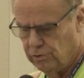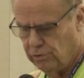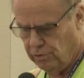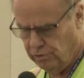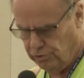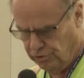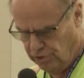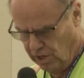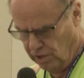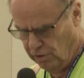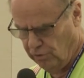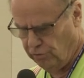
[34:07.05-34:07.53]

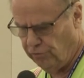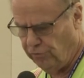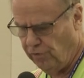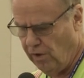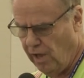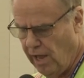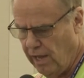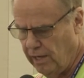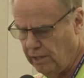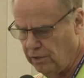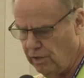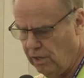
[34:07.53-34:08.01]
Checkered
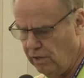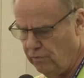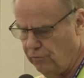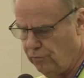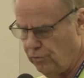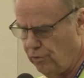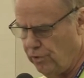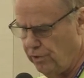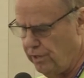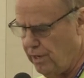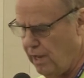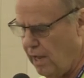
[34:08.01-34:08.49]
flag, done
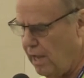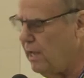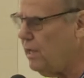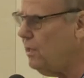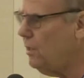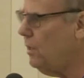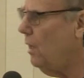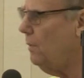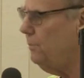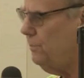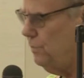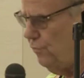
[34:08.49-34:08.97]
for the day,
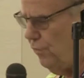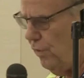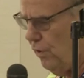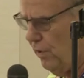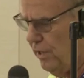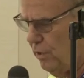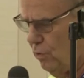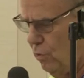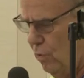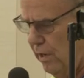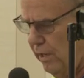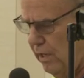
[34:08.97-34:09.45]
comes
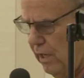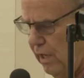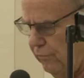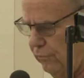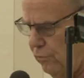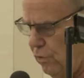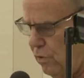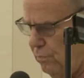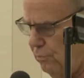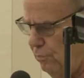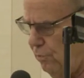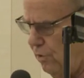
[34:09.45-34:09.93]
very quick
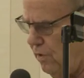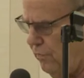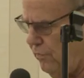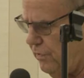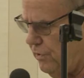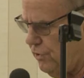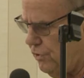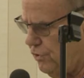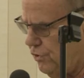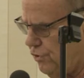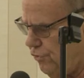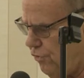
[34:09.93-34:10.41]
after the
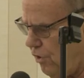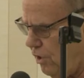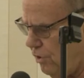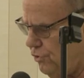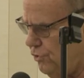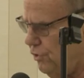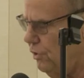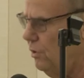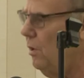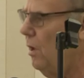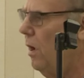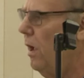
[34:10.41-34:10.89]
previous
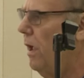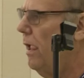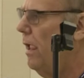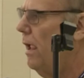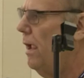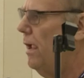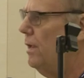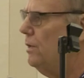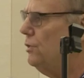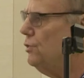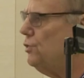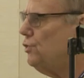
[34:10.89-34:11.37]
instruction.
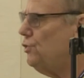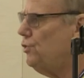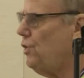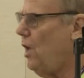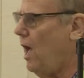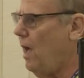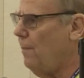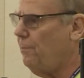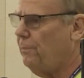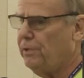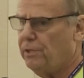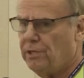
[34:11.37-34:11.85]

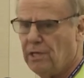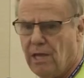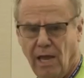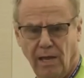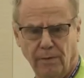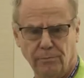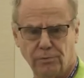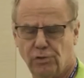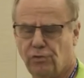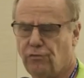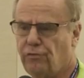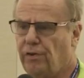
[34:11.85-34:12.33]
Stop at the
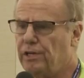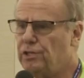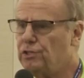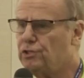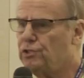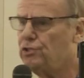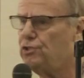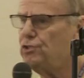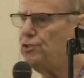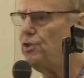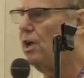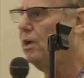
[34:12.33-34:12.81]

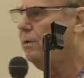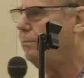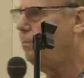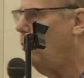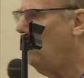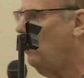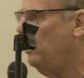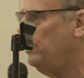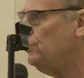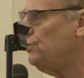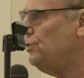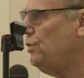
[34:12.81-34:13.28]
observation
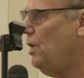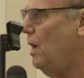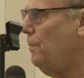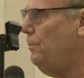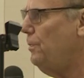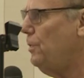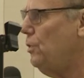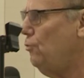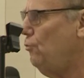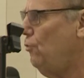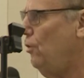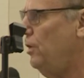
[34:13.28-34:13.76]
checkpoint,
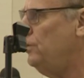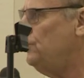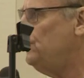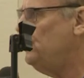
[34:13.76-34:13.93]
stop at the red